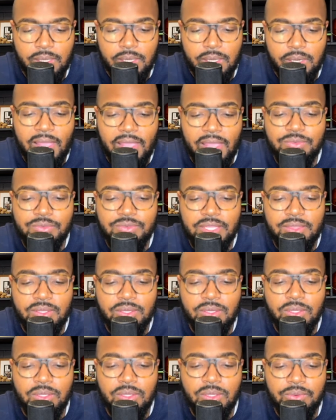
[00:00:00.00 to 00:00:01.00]
You set the
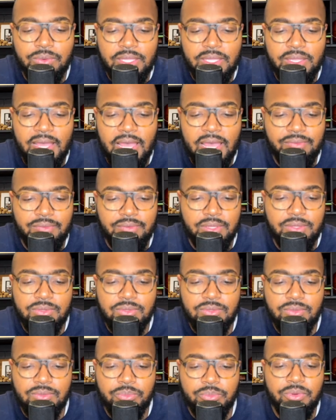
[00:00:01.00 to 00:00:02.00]
glory in the heavens
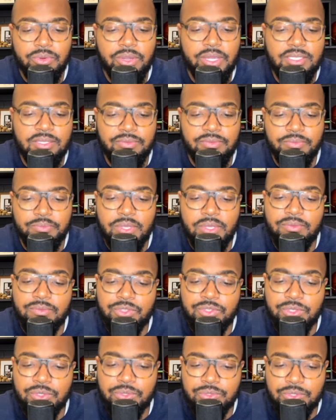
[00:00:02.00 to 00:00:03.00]
through the praise of
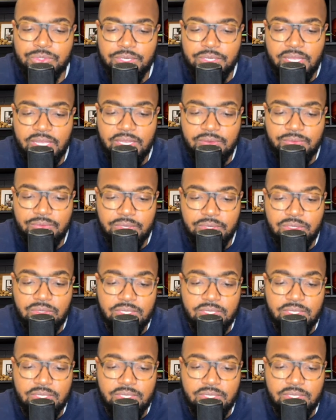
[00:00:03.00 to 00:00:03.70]
children and infants.